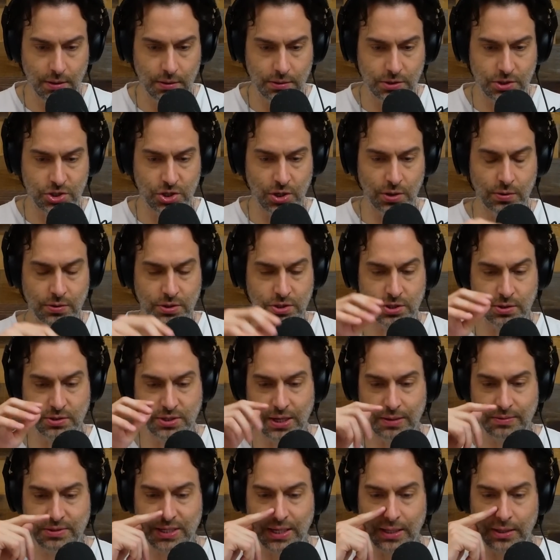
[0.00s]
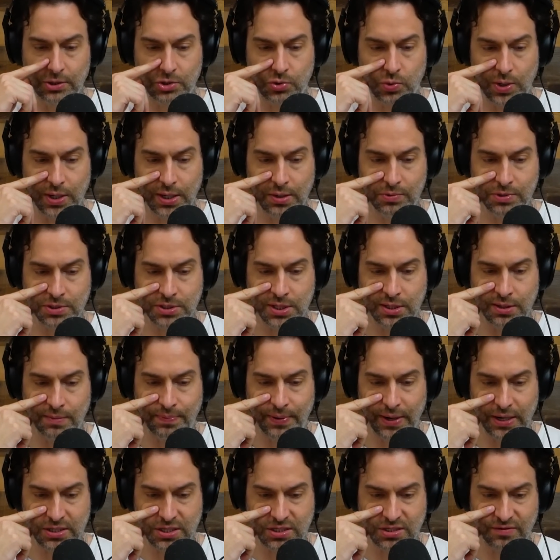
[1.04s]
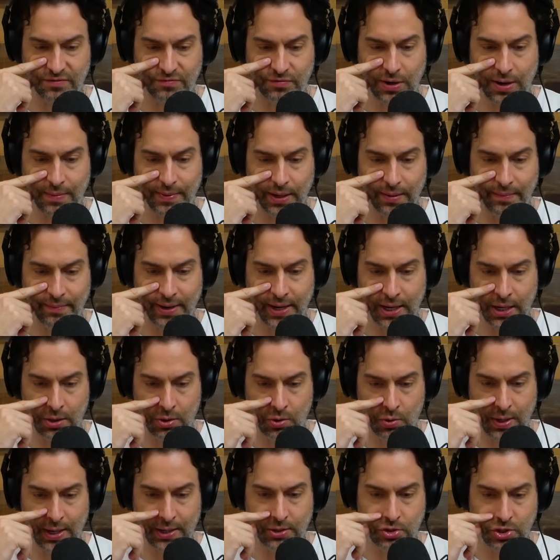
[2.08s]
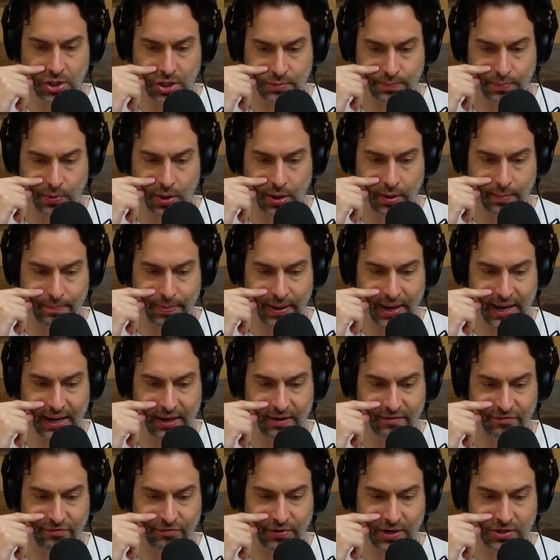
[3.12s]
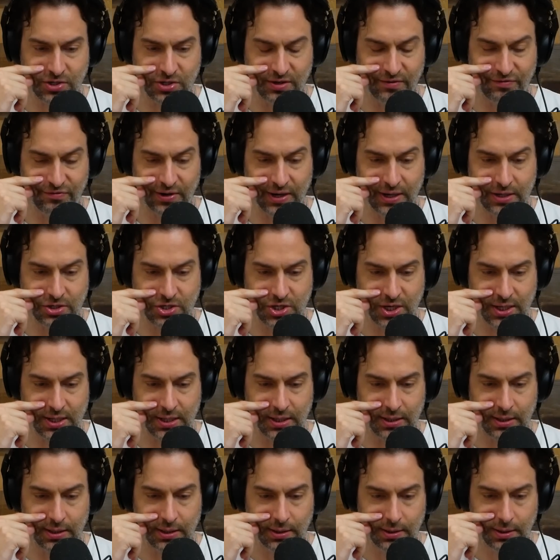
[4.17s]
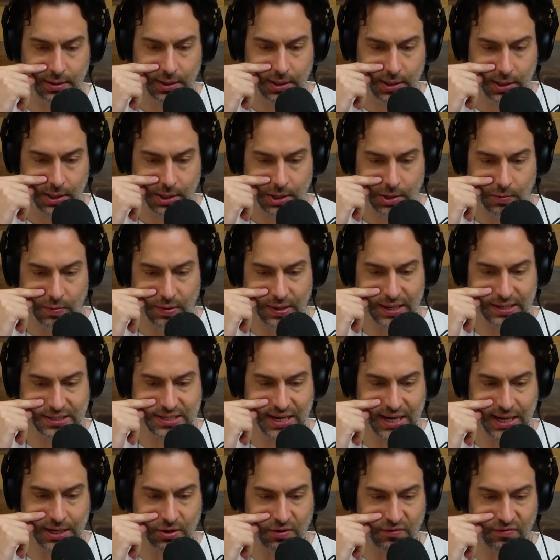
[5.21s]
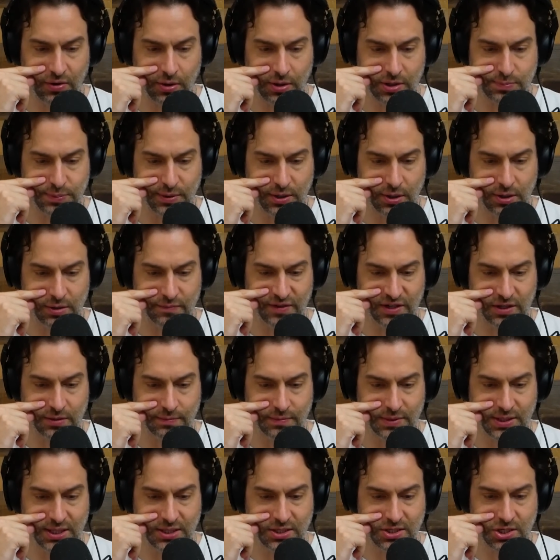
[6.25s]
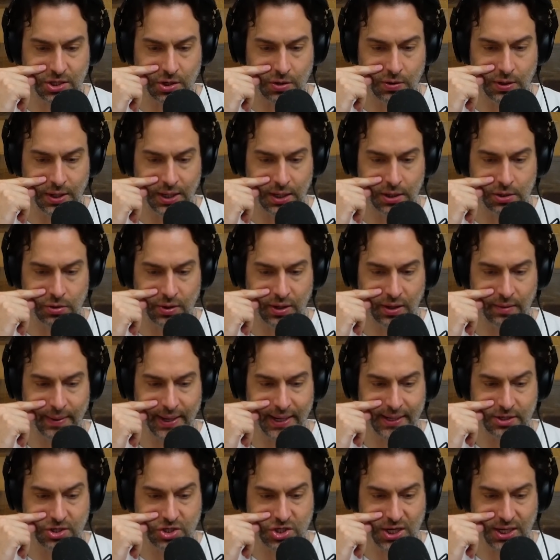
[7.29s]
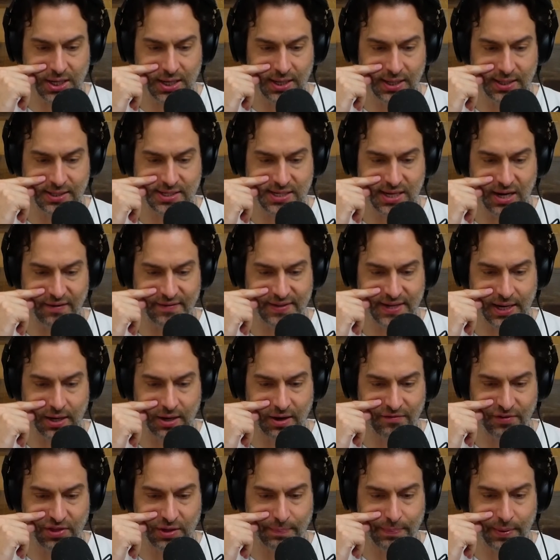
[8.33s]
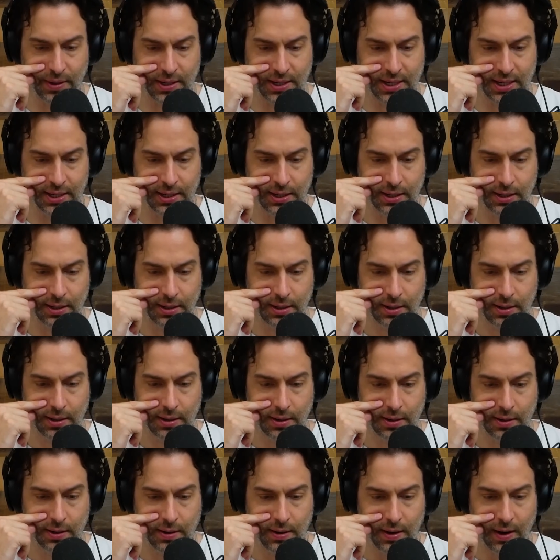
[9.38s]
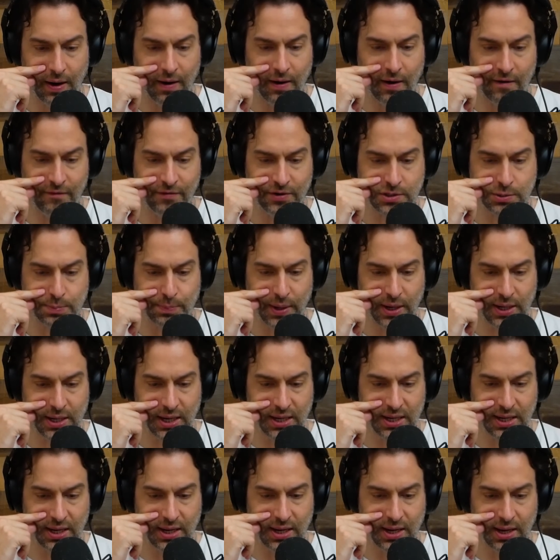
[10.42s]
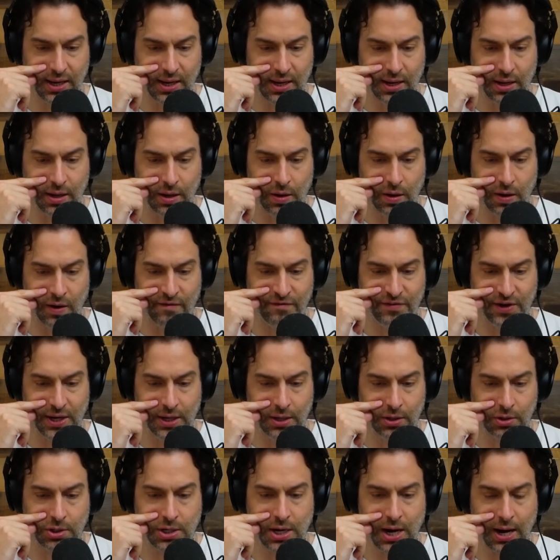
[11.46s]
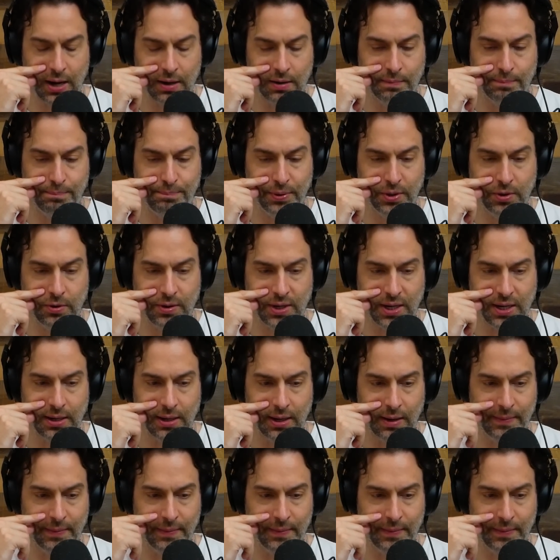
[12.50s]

So James Taylor, 20, was in the process of robbing a man who had just bought a bag of freshly fried chicken. When asked to hand over all his belongings, the victim did so, including the bag of chicken, instead of taking off with the bucket of his bucket of ill-gotten booty.